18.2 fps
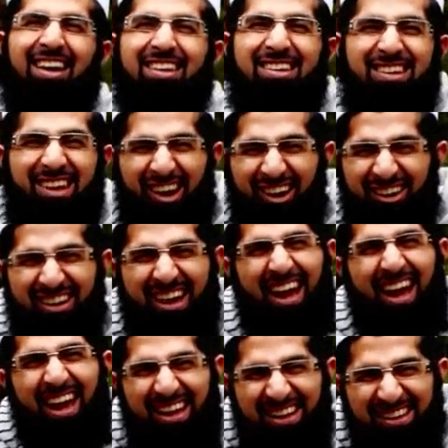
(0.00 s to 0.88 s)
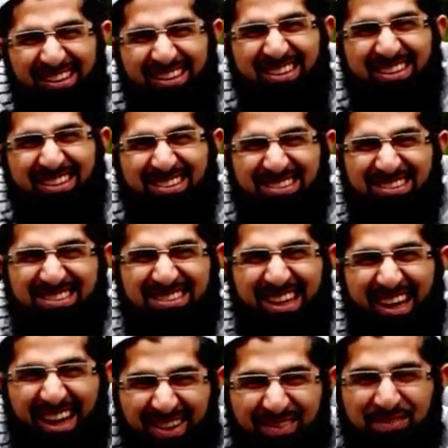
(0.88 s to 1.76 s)
A young
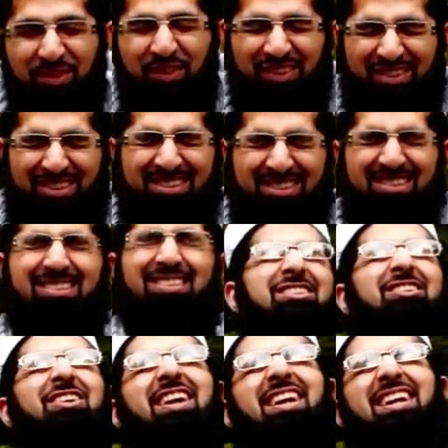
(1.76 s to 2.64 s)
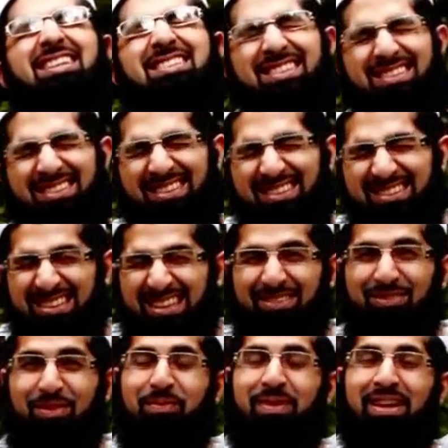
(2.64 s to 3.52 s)
atheist's handbook is crazy,
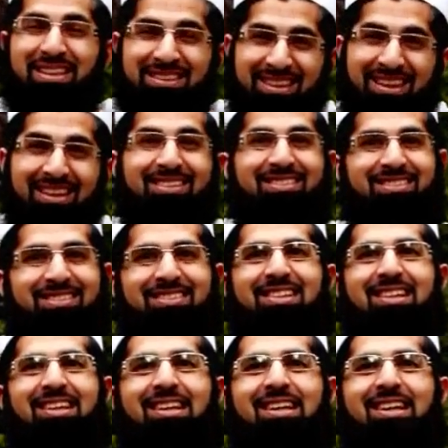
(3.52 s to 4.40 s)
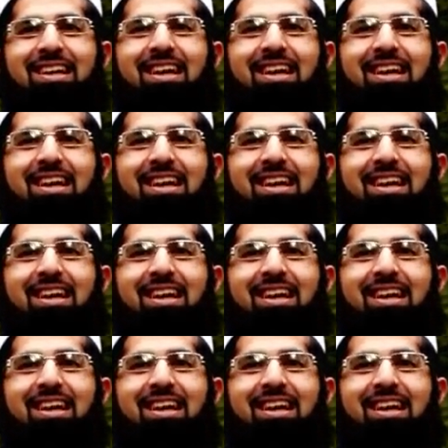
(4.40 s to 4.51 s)
doesn't even make sense.